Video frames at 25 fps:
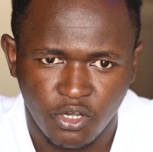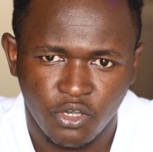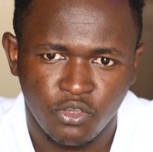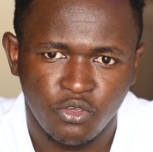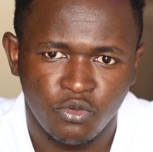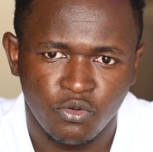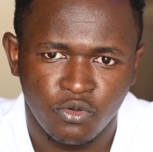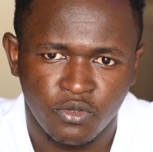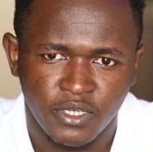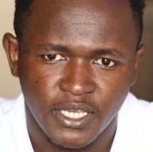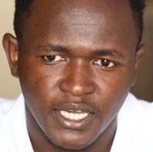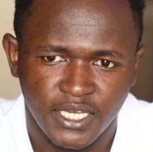Or
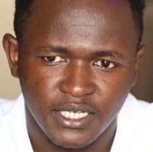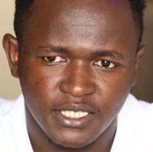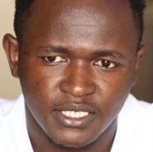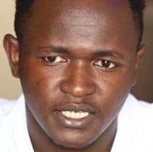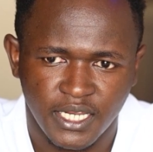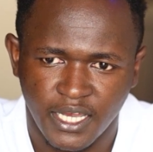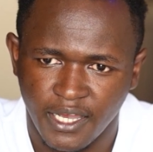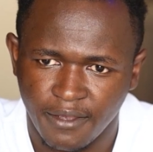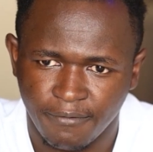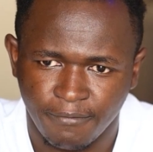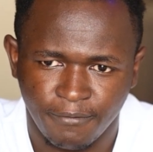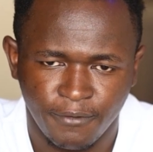you
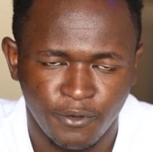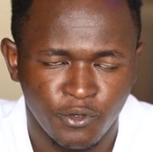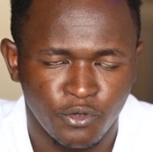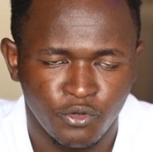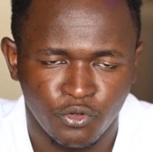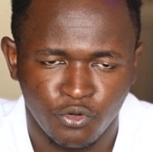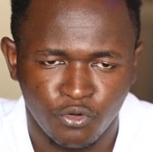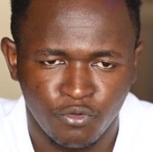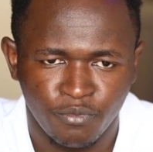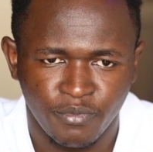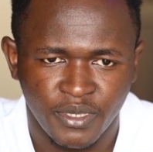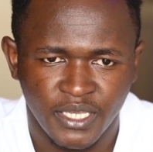get a few
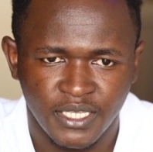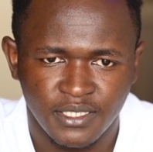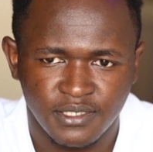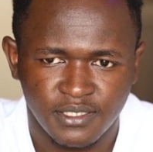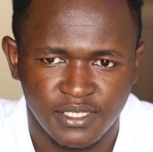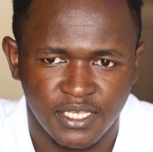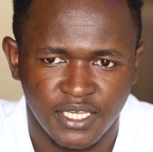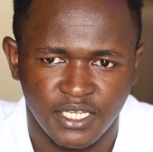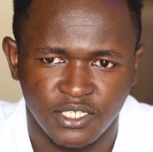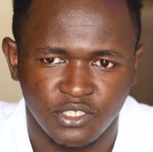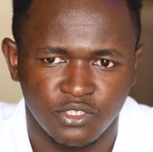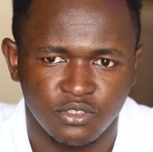
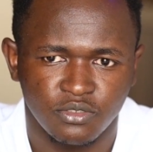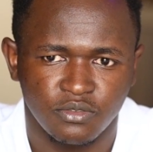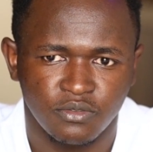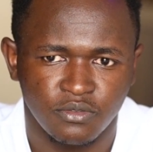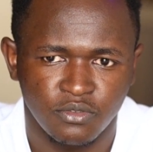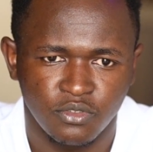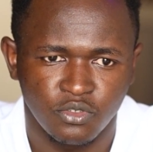roommates and